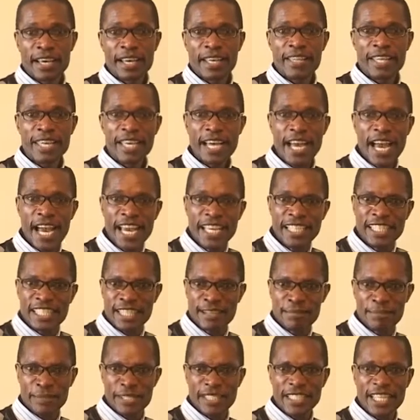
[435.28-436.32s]
The high
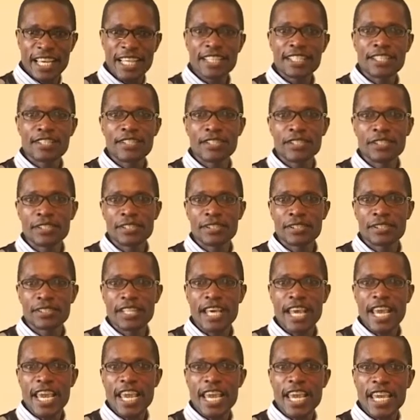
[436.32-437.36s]
temperature is due to
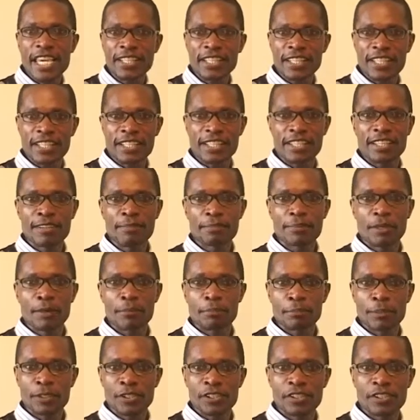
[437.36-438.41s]
the increasing
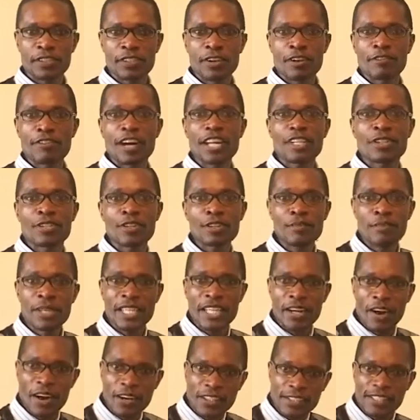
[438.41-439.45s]
proportion of
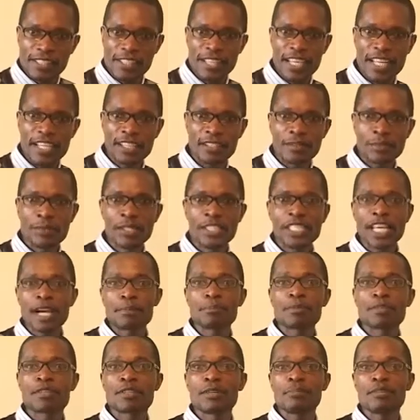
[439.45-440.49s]
atomic oxygen, which
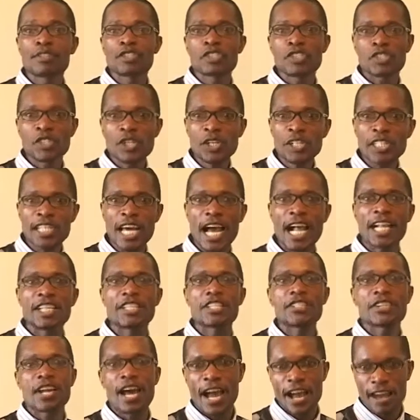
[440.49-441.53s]
absorbs short
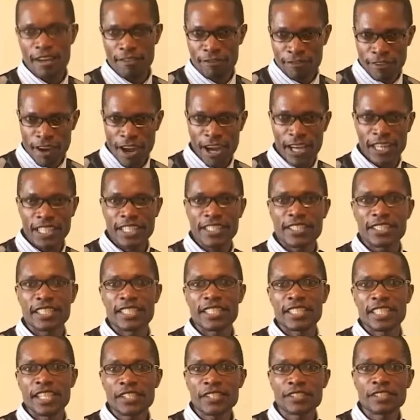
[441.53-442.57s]
ultraviolet
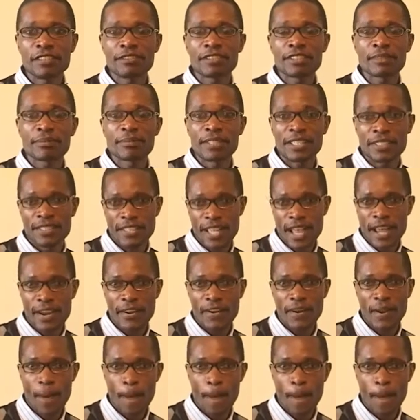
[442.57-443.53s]
radiation from the sun.